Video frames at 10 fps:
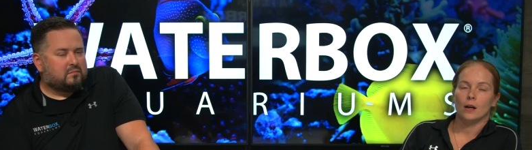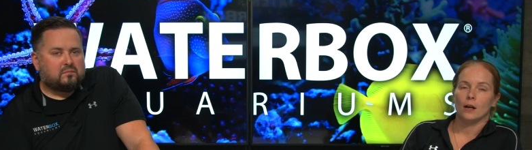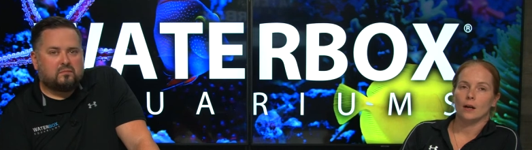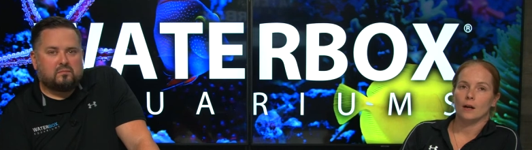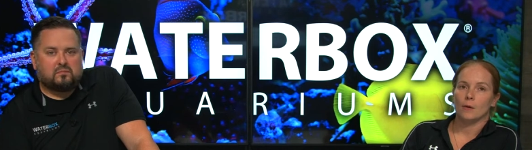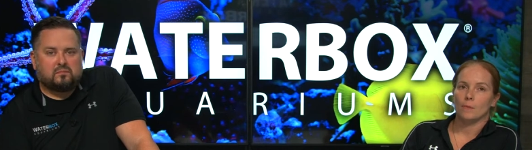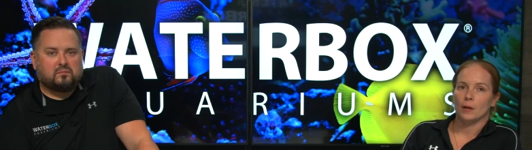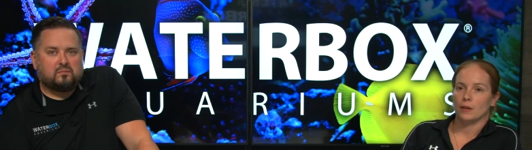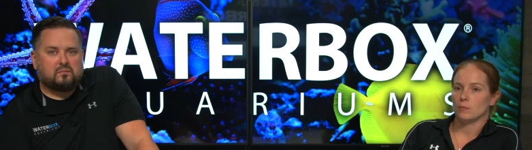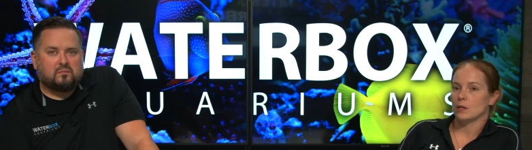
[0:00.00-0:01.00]
Speaker 1: Um,
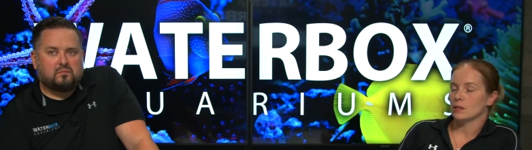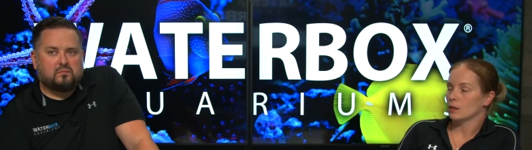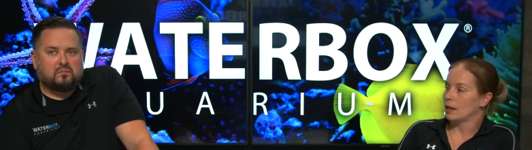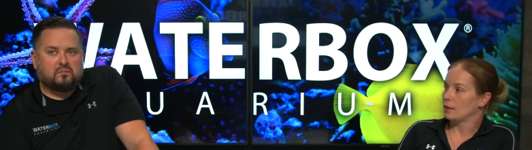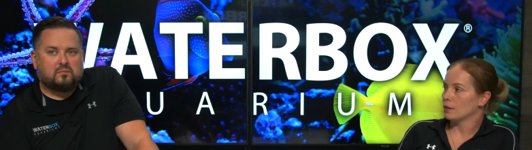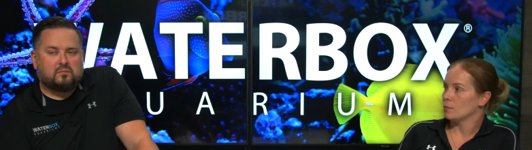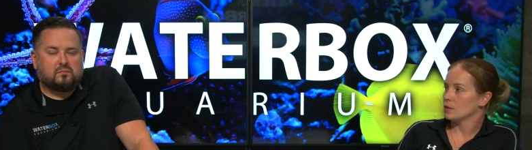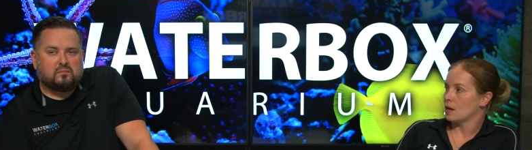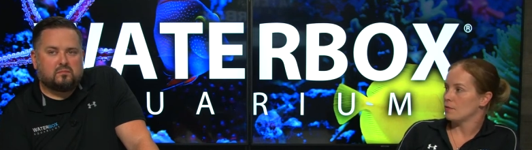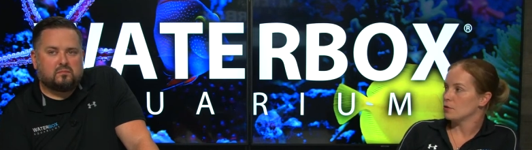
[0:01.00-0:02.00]
I think because it, it
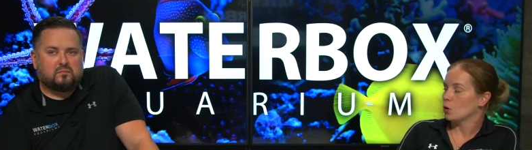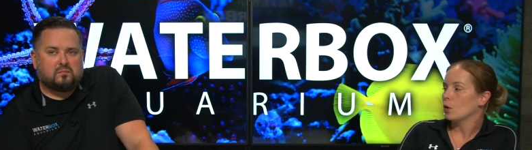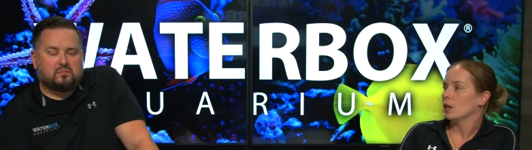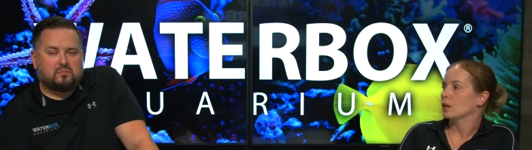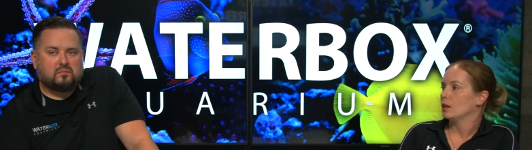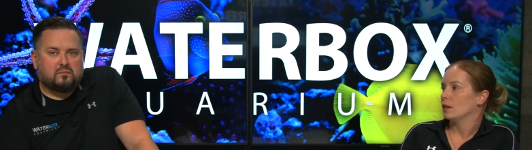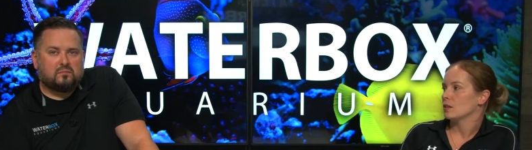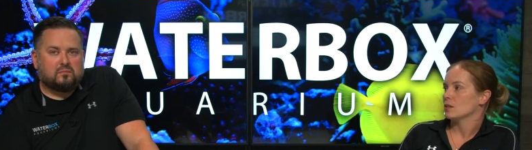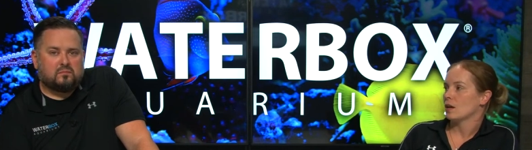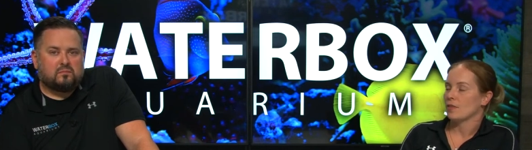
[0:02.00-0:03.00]
comes alive so quickly and
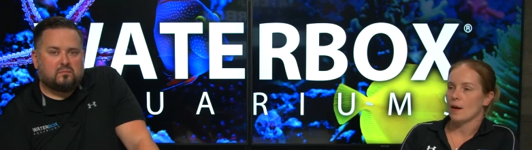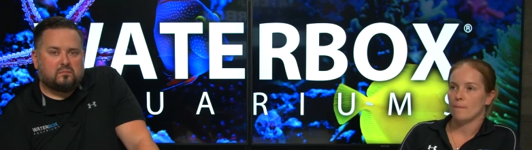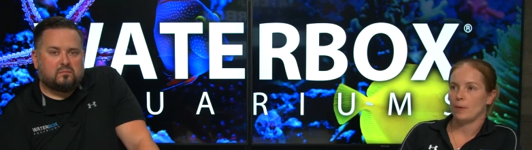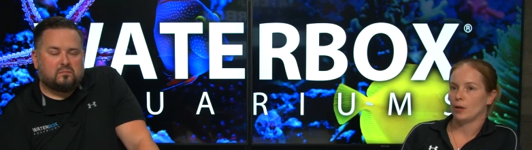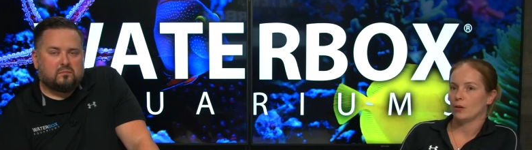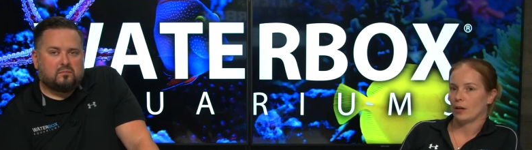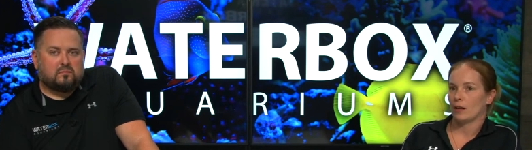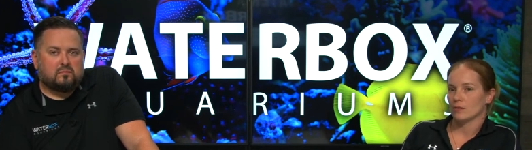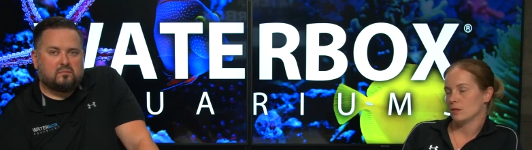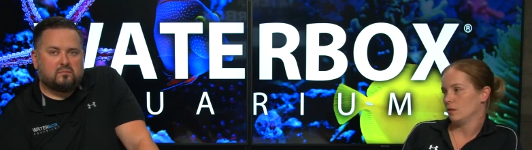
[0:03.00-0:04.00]
it's not that bare
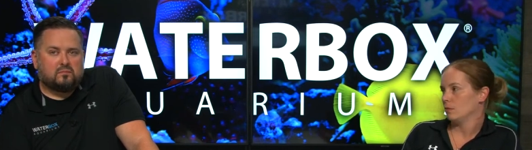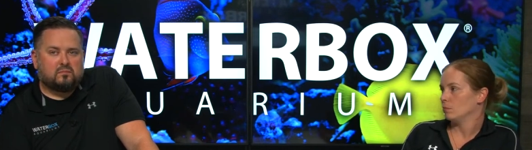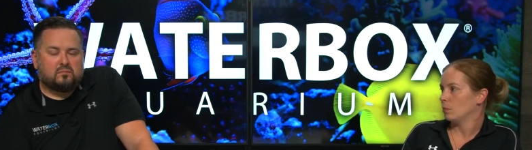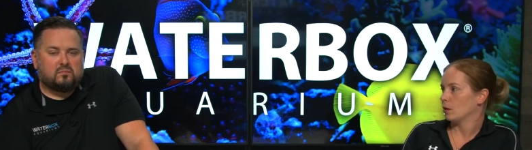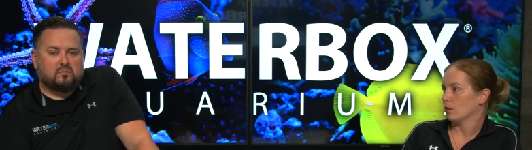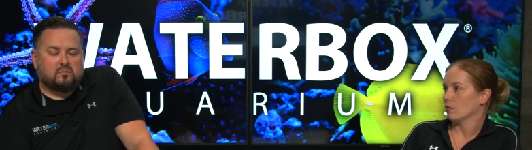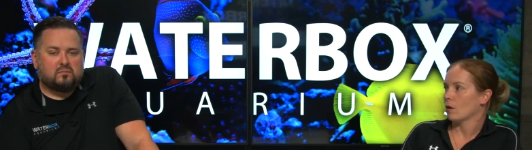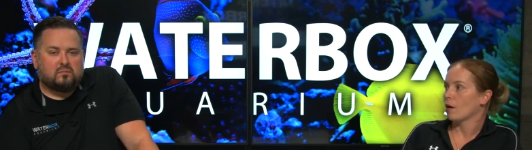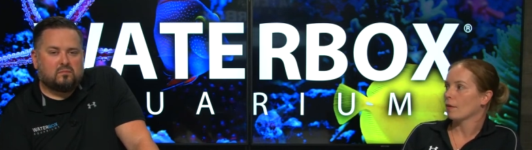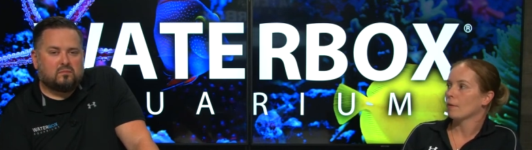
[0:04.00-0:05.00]
calcium part of the
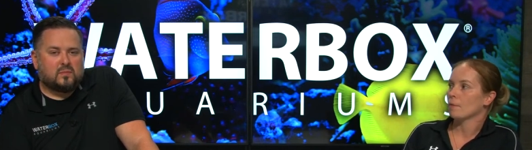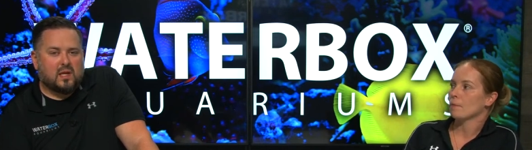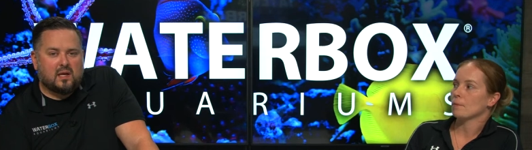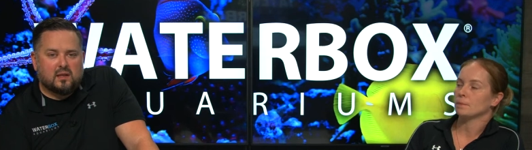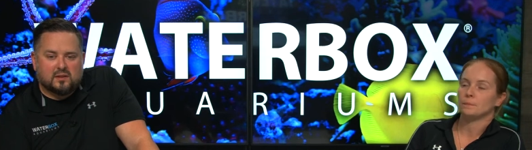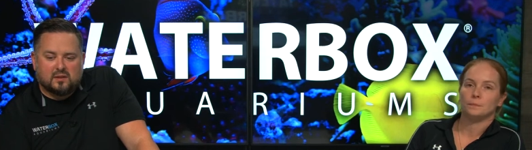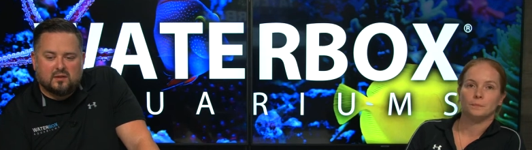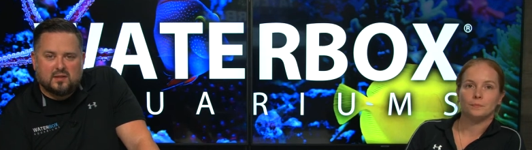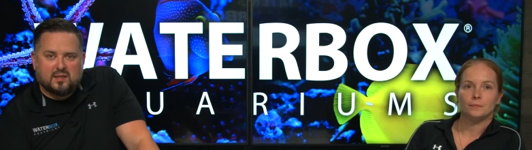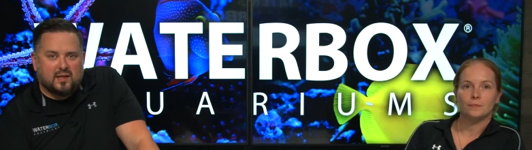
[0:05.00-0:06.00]
rock.
Speaker 2: It's
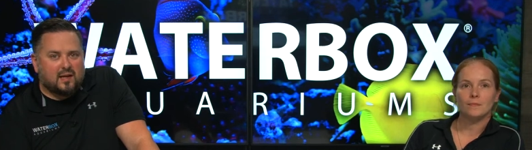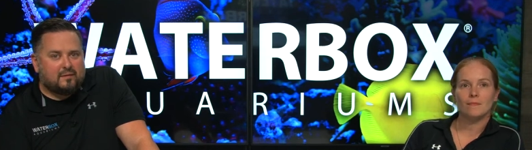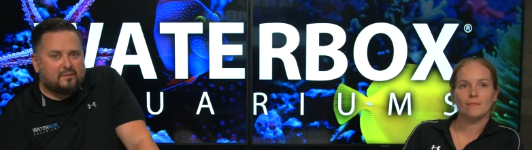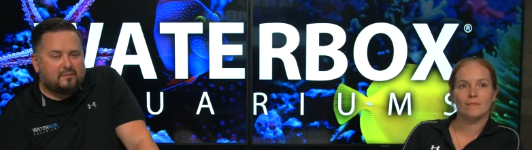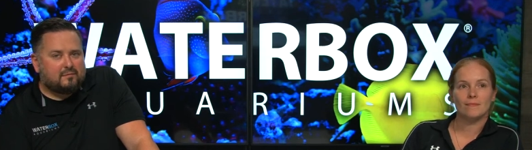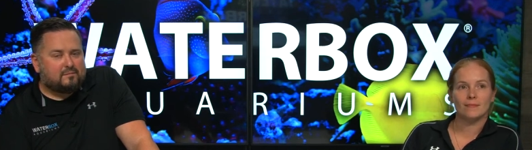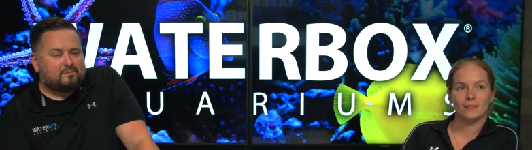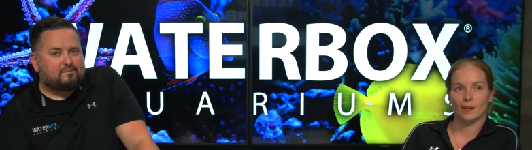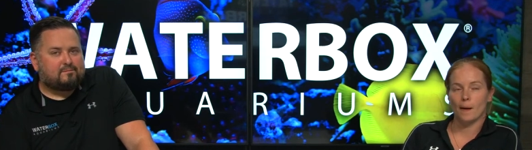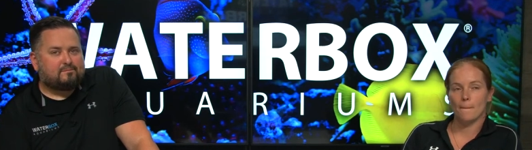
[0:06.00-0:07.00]
good stuff.
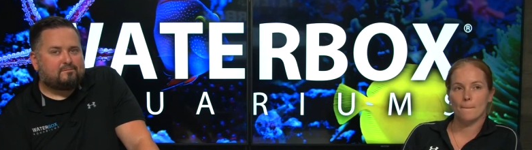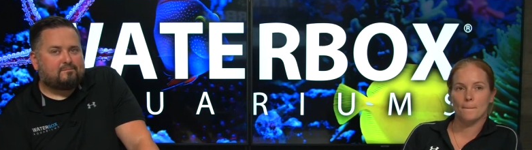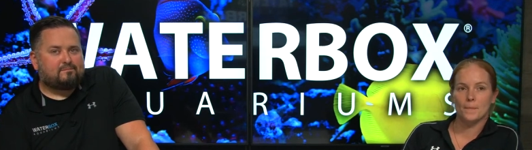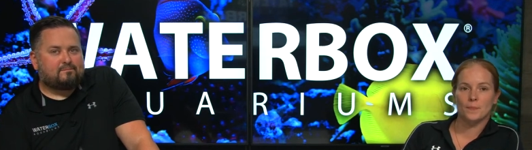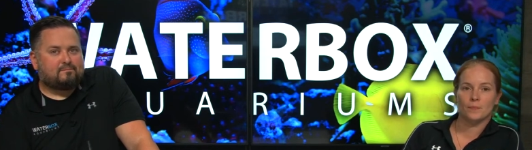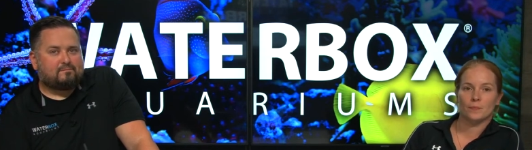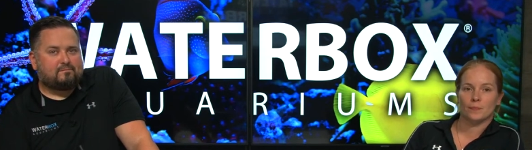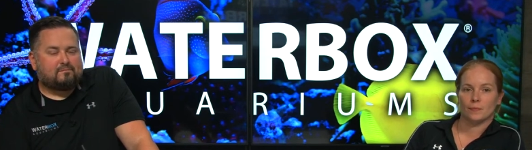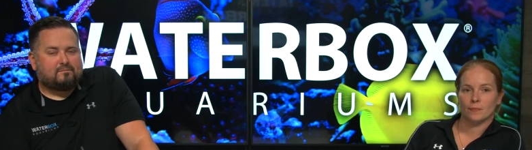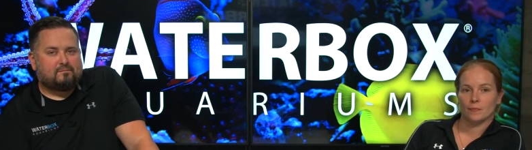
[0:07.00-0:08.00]
Speaker 1: Yep.
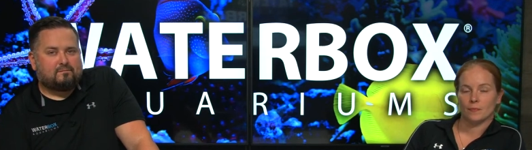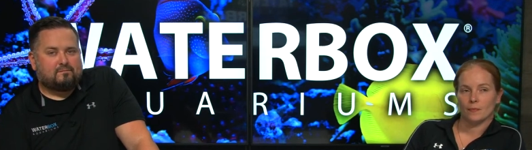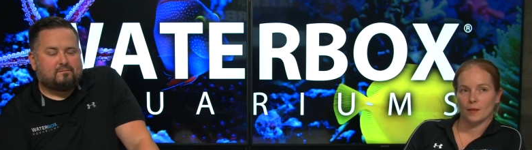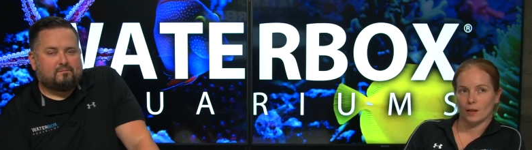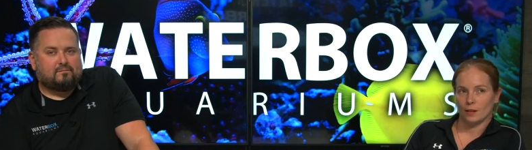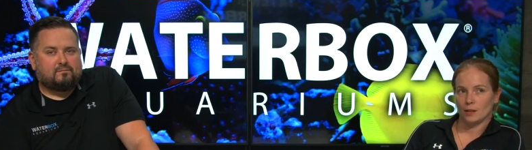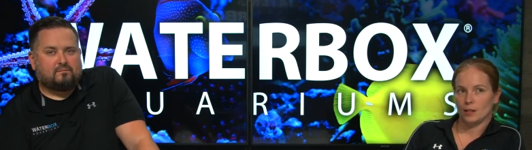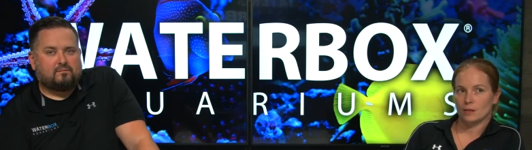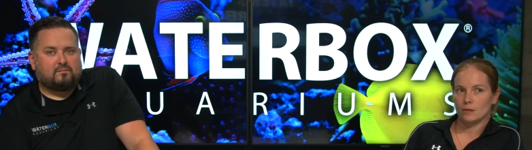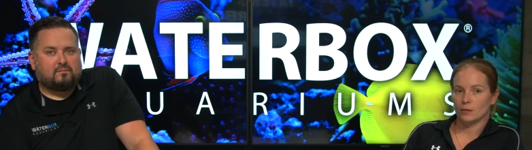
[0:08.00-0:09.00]
I think
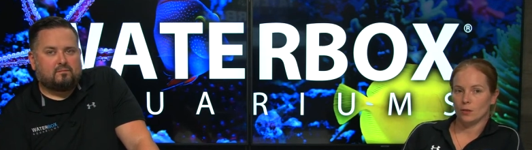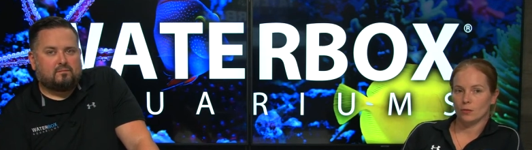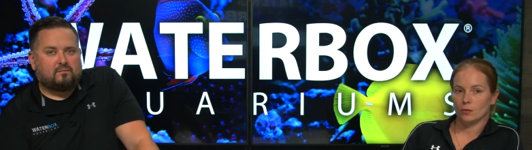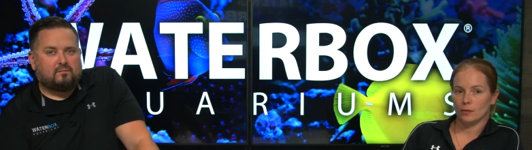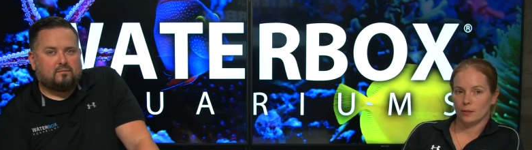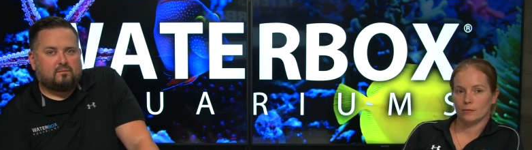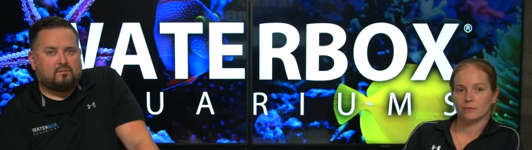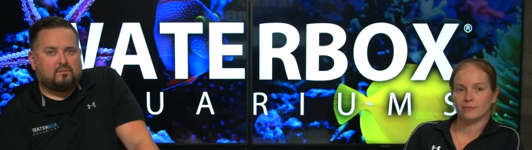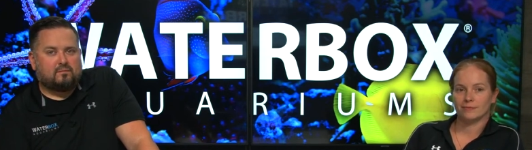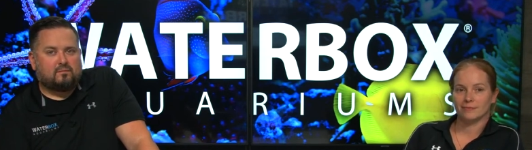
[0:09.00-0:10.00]
Keenan's still going over there.
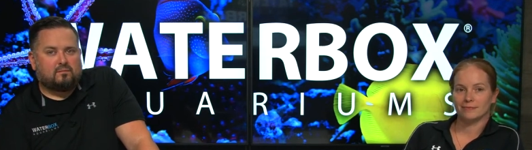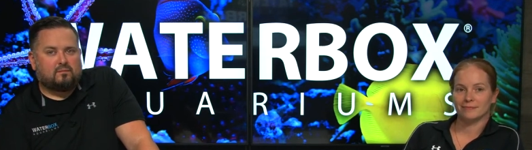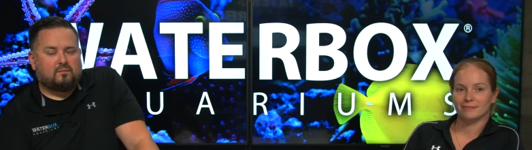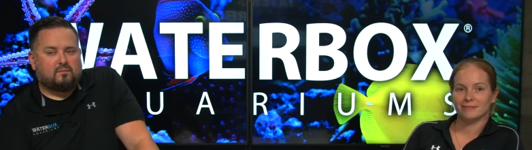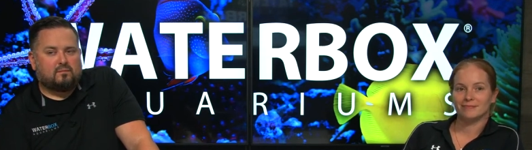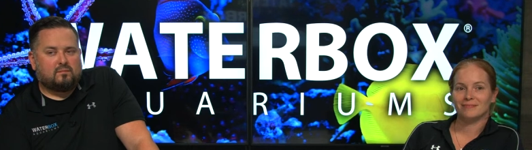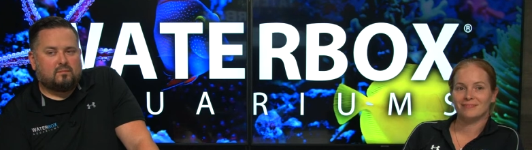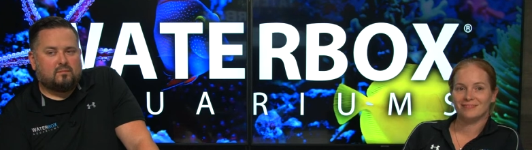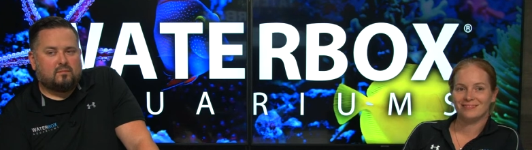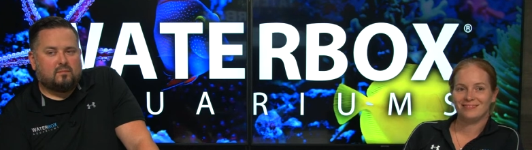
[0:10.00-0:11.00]
Yeah, one second. They
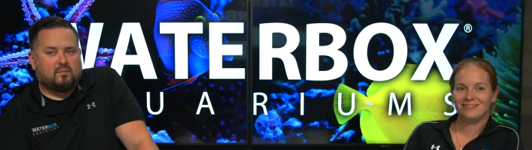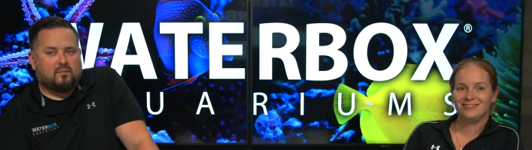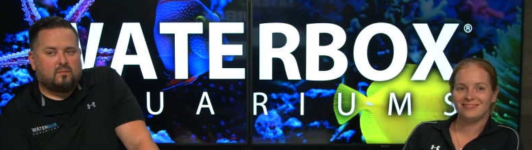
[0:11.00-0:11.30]
just keep coming